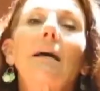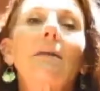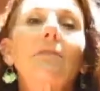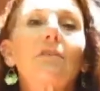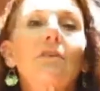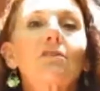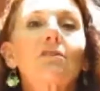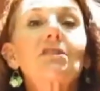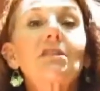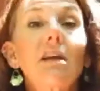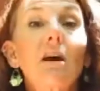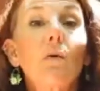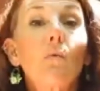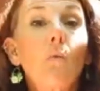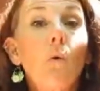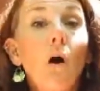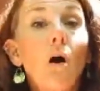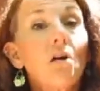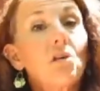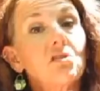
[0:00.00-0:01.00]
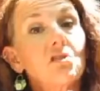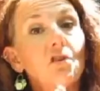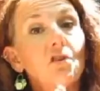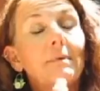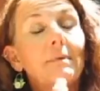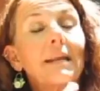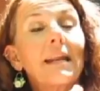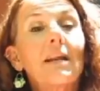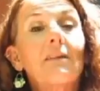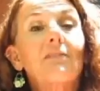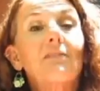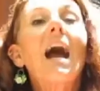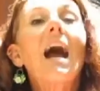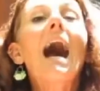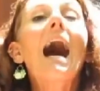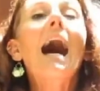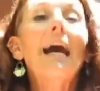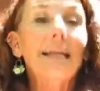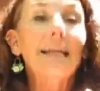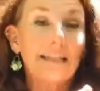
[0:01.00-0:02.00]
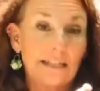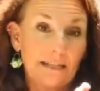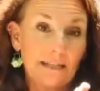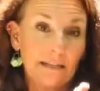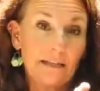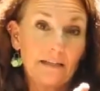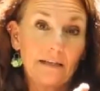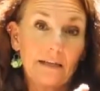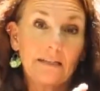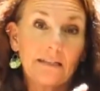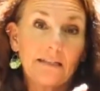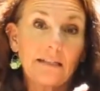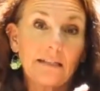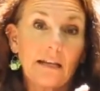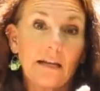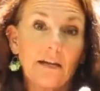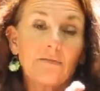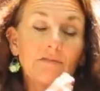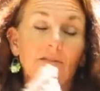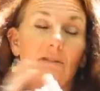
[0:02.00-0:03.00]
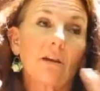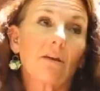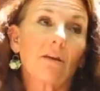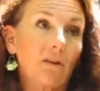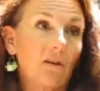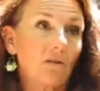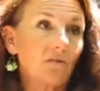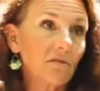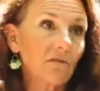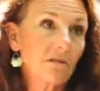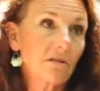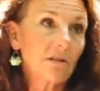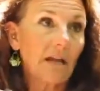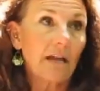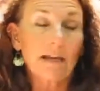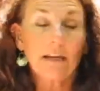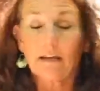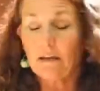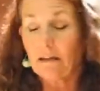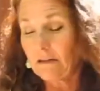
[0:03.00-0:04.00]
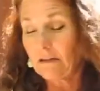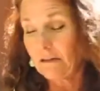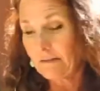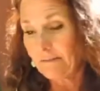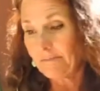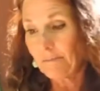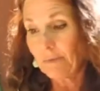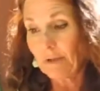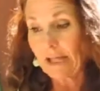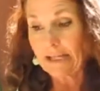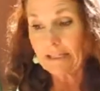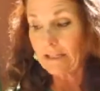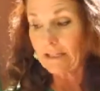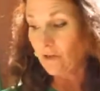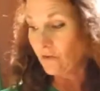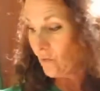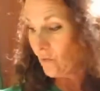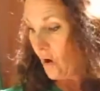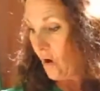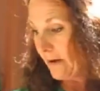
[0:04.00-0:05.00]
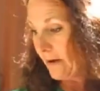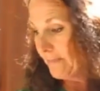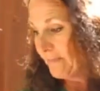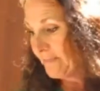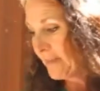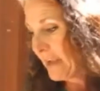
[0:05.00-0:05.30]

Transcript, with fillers: their cell walls are made out of chitin instead of cellulose like um, plant cells are.